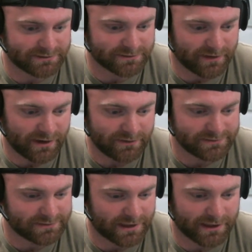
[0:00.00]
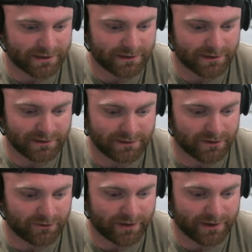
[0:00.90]
virus that
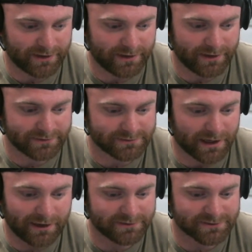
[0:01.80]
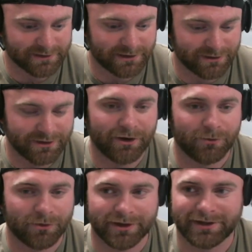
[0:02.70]
is obviously no
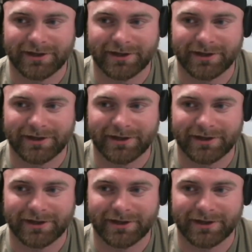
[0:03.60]
one